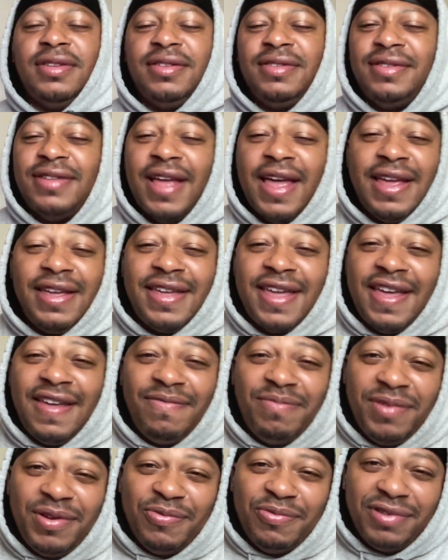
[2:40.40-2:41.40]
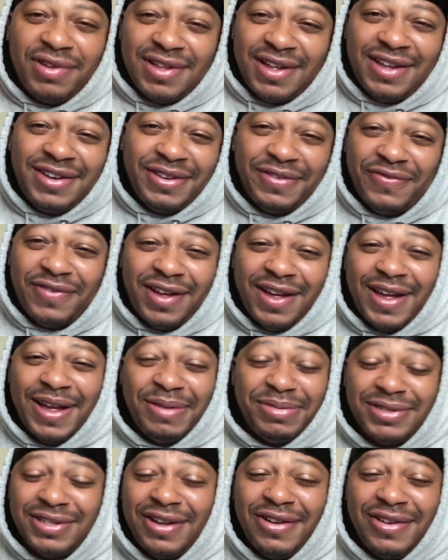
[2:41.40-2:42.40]
That gave me Wakanda
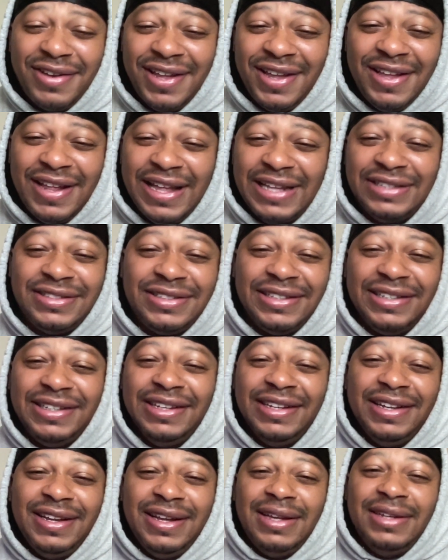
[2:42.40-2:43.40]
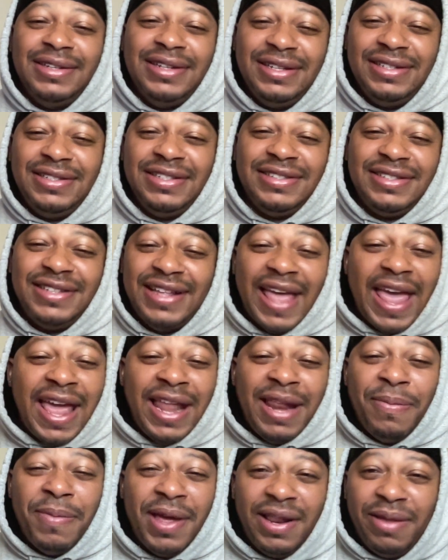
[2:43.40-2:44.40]
vibes all day. This is
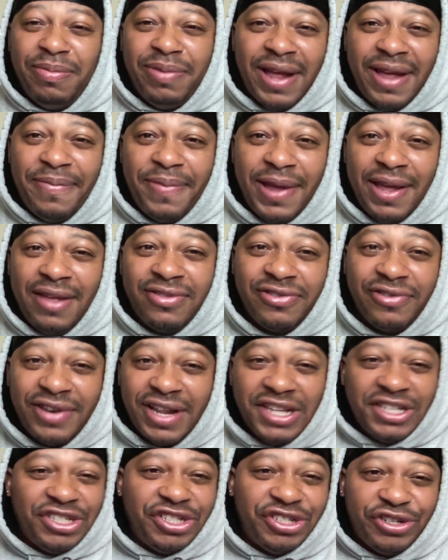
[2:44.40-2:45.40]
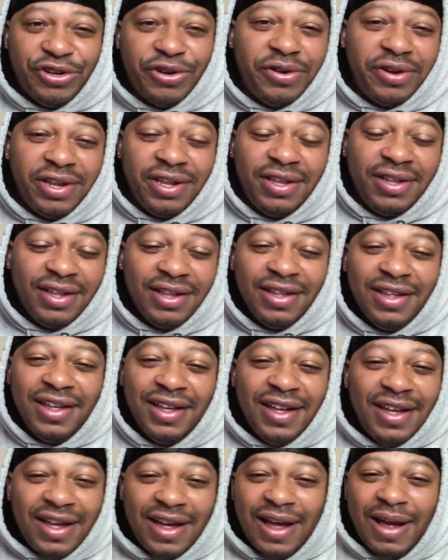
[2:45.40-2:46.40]
animated Black Panther. That's Shuri.
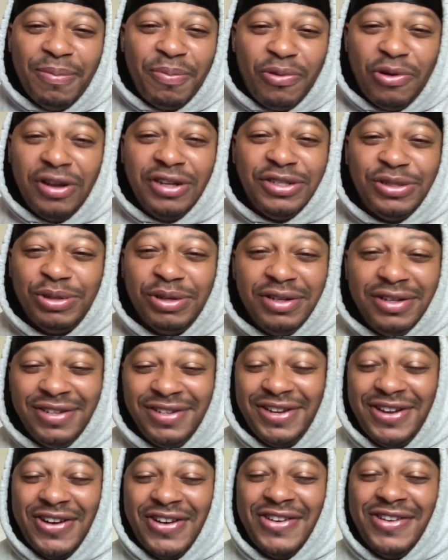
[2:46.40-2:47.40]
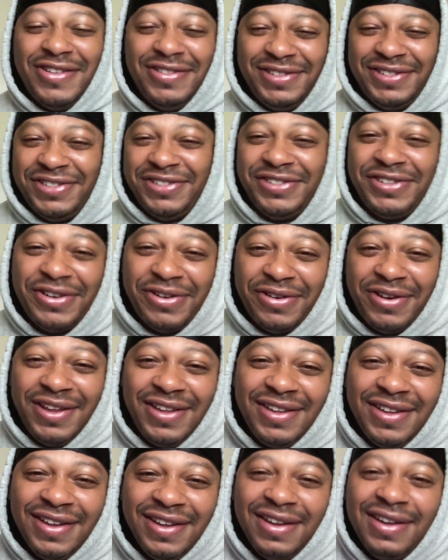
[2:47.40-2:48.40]
I'm pretty sure the little girl is
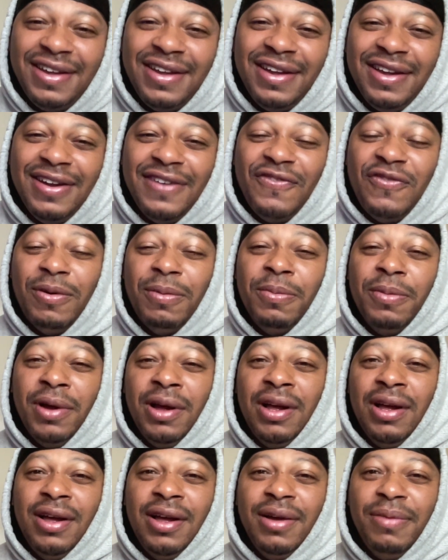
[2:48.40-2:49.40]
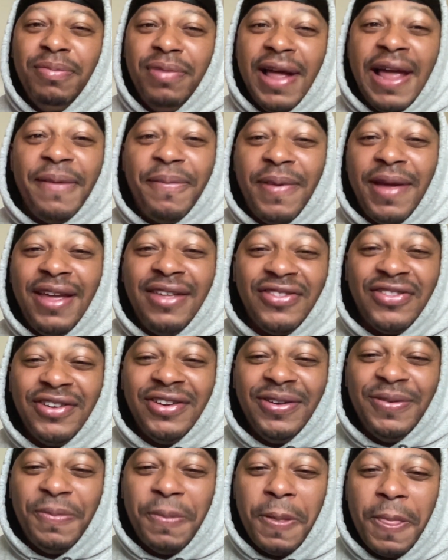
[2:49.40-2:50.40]
Shuri from Black Panther.